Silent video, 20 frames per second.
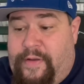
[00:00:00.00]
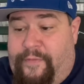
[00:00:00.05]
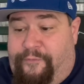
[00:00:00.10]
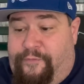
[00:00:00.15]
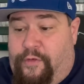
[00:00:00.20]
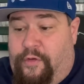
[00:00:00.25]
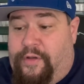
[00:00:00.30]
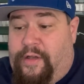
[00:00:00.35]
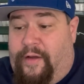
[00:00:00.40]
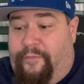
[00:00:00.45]
if
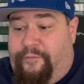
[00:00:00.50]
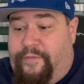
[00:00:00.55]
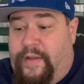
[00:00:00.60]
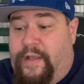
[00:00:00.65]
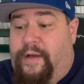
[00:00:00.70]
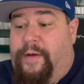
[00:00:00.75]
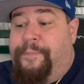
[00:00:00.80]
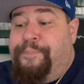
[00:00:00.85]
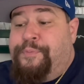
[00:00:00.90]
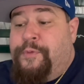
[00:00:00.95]

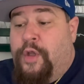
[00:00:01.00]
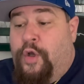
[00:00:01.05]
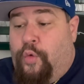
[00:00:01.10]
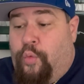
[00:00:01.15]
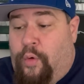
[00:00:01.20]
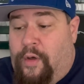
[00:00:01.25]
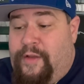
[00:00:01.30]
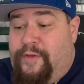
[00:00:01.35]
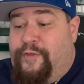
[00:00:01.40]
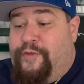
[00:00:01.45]
Philadelphia
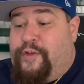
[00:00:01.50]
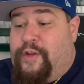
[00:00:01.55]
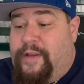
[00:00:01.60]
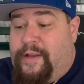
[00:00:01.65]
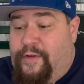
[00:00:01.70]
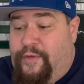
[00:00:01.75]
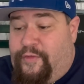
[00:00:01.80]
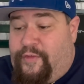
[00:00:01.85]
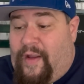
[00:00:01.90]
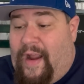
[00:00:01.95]
was to
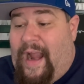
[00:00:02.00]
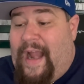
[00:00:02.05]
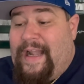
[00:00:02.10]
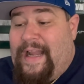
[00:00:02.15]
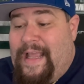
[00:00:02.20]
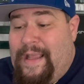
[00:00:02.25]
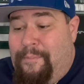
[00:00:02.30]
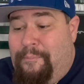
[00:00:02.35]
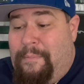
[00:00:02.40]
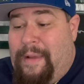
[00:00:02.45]
decide
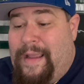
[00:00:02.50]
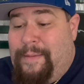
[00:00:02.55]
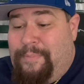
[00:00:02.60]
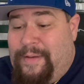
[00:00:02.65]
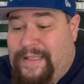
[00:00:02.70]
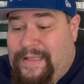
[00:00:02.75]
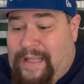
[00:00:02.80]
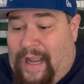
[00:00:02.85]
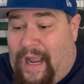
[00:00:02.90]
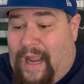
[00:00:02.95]
it may be
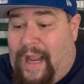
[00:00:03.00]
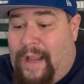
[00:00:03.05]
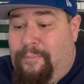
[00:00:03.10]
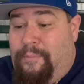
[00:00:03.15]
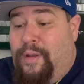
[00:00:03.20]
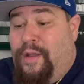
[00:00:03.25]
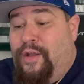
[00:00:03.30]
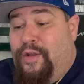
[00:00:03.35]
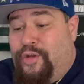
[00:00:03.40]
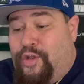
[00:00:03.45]

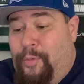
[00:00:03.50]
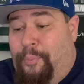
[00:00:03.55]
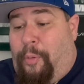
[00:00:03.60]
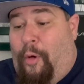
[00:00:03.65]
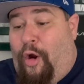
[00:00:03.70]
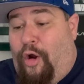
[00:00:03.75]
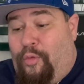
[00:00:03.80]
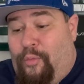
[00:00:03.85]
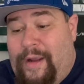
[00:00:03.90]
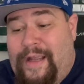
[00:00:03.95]
time to
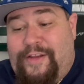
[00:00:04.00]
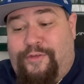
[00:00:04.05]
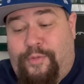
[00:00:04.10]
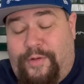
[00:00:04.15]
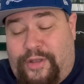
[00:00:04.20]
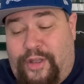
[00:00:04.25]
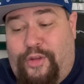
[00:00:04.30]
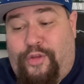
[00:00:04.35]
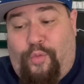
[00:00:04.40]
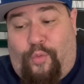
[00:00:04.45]
part ways
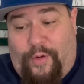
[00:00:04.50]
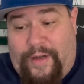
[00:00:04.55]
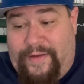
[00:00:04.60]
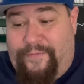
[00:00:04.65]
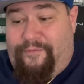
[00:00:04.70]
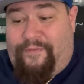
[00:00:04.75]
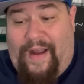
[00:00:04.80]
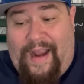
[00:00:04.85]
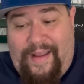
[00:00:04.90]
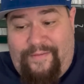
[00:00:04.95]
with the
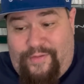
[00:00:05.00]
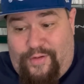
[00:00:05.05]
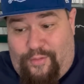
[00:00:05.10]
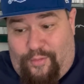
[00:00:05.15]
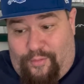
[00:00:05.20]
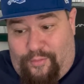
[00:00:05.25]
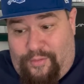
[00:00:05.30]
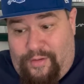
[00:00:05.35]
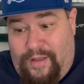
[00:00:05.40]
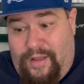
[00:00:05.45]

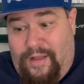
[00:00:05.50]
25-year-old.